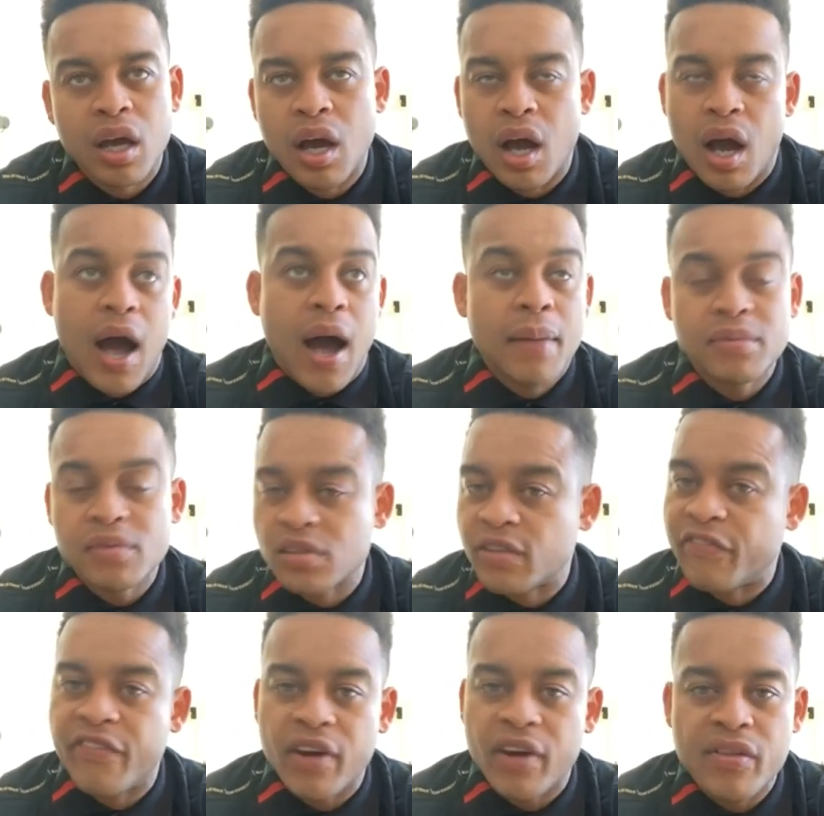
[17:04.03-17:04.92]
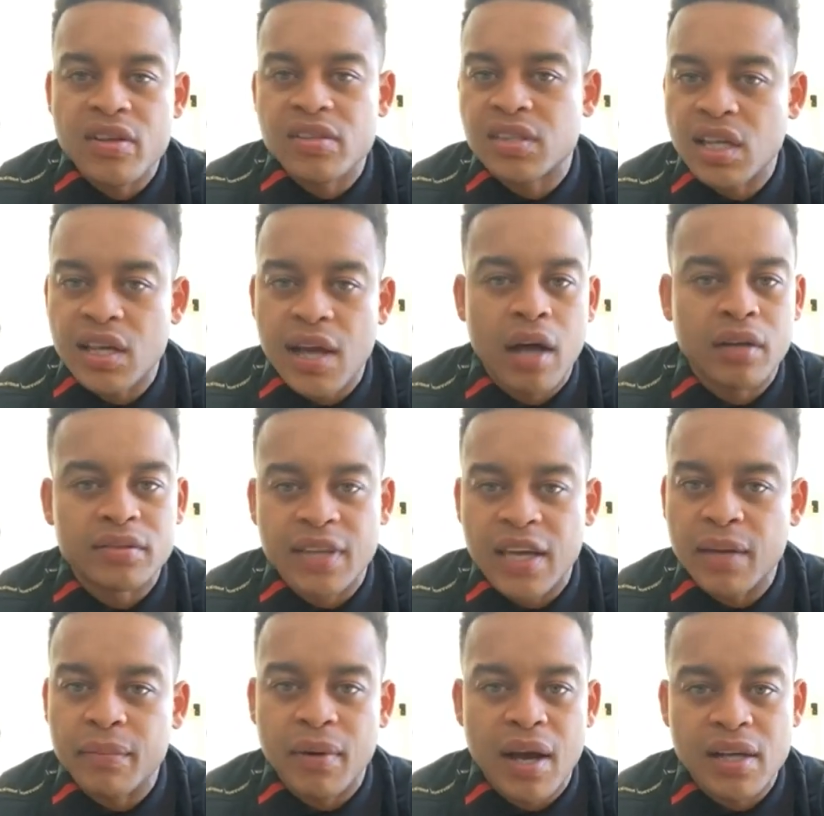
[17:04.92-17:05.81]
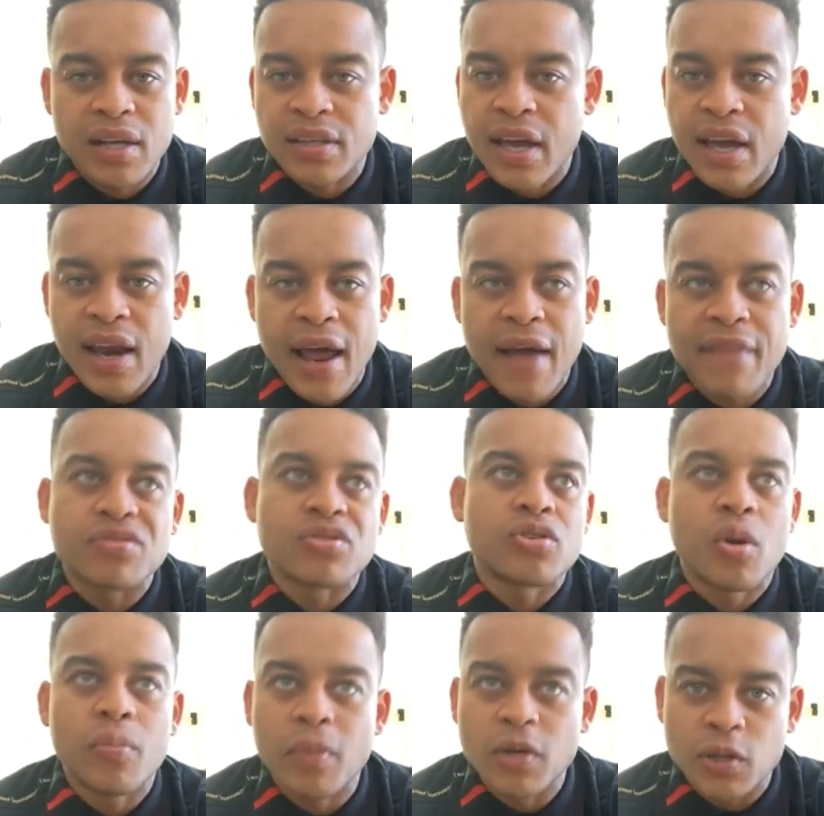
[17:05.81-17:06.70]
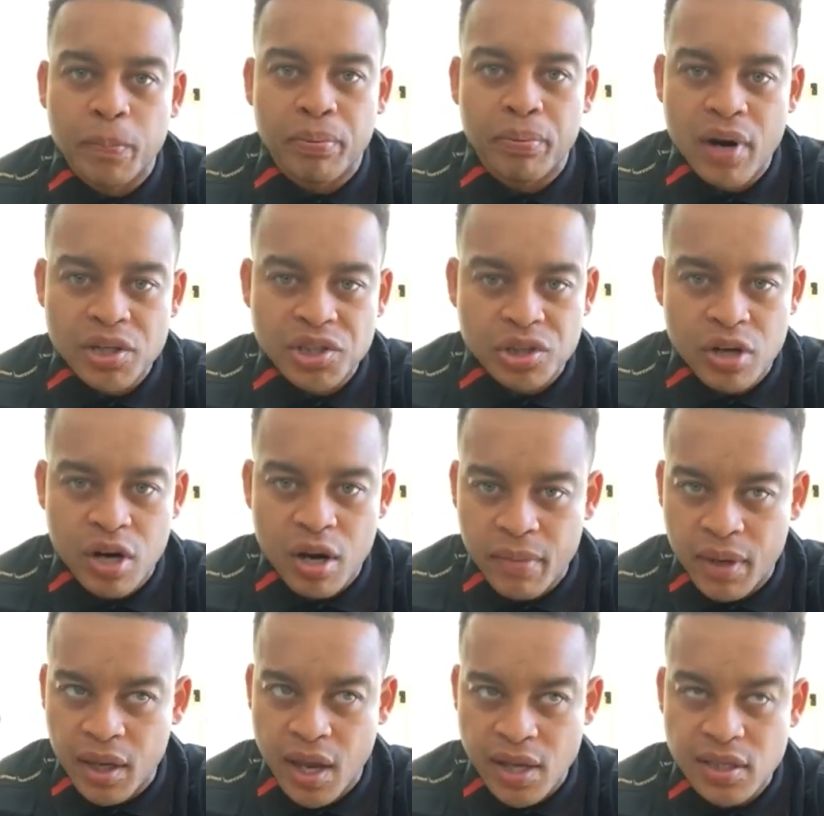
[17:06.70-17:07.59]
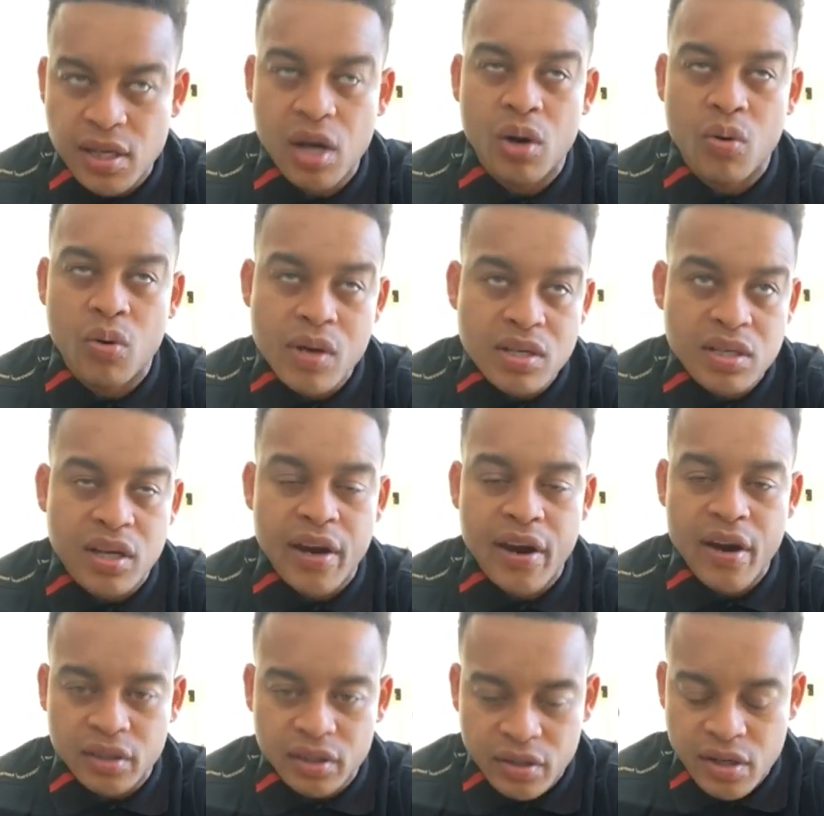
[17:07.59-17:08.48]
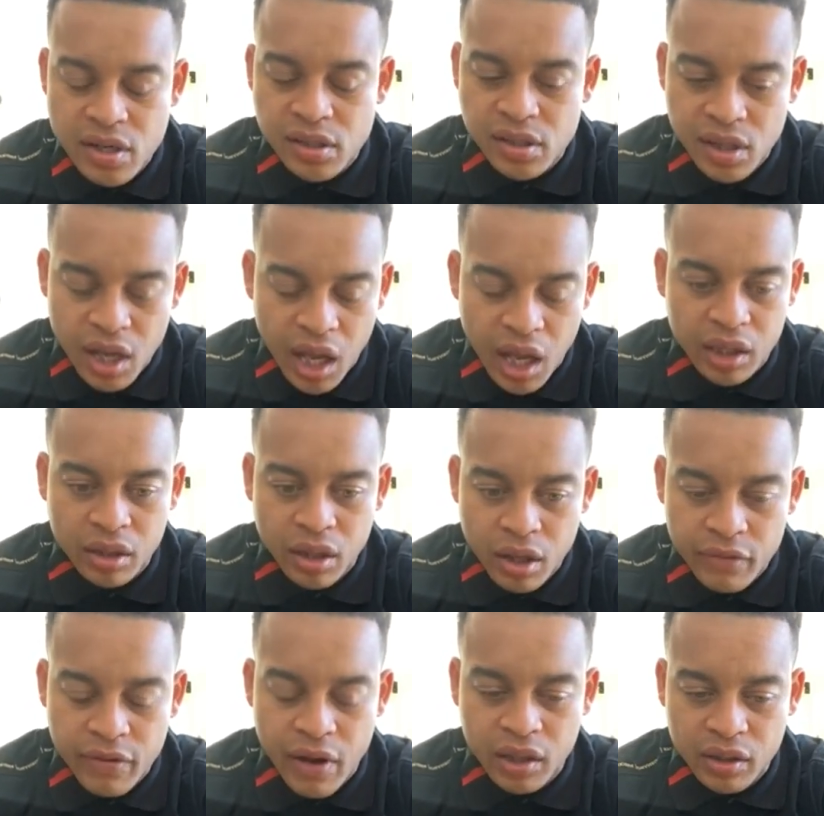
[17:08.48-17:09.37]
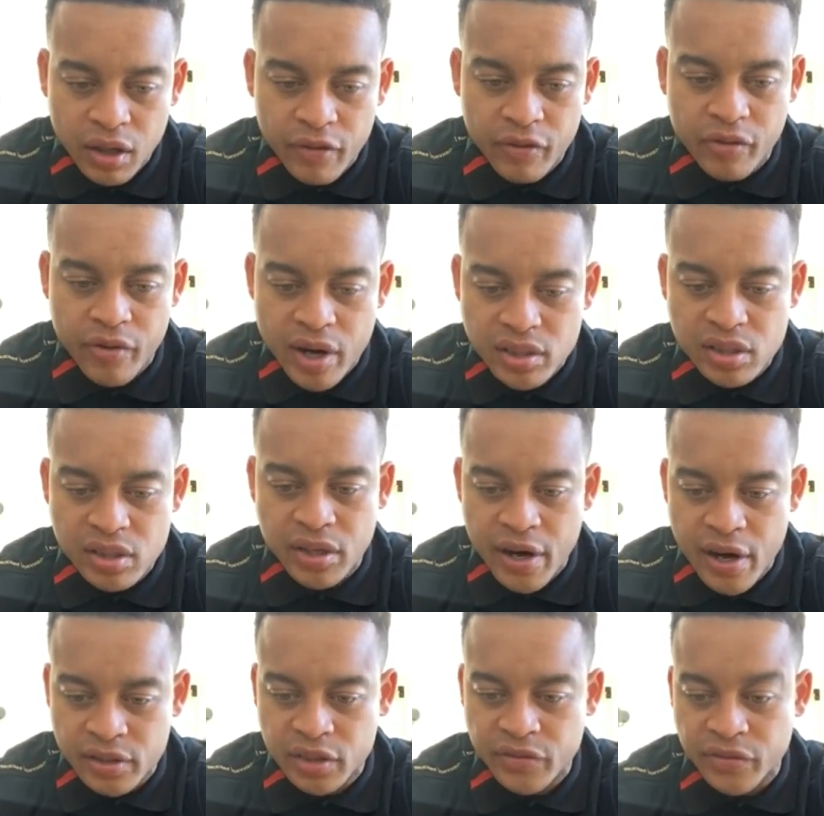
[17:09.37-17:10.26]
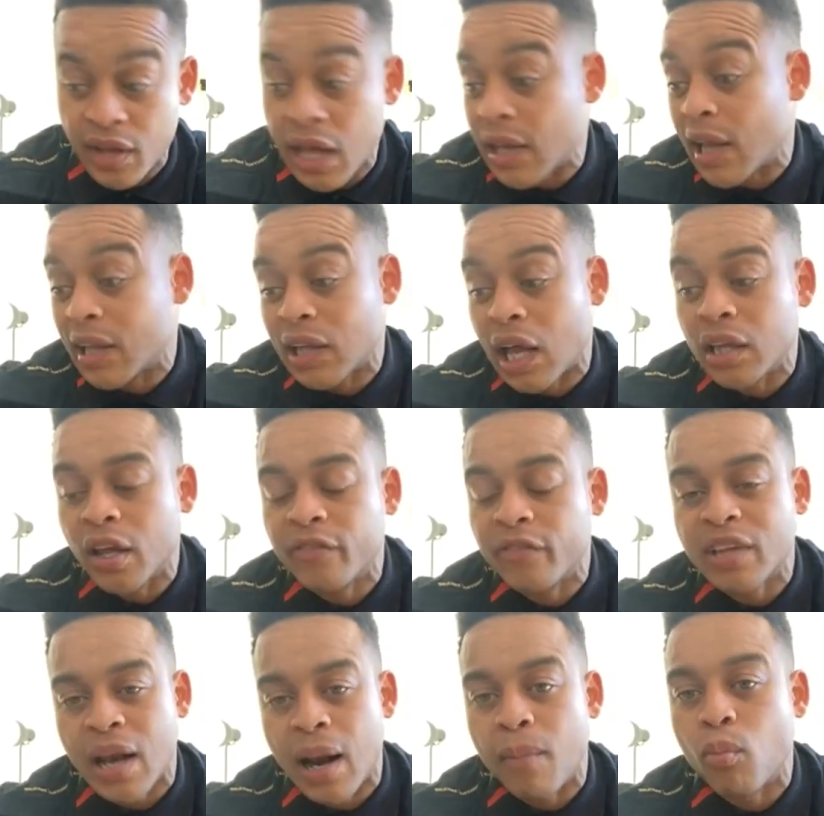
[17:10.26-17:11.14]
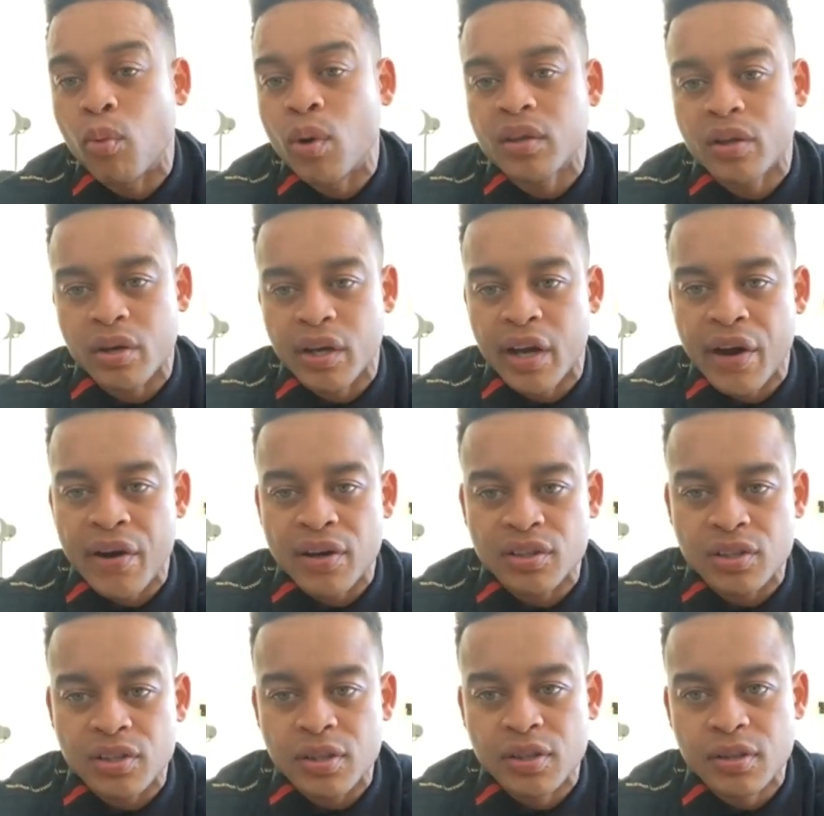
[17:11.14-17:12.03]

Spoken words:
I'm just figuring this thing out day by day, and I have so much pressure on me. That's how Quinn's character is. And I love Grace's character for that. I love that I'm with her character.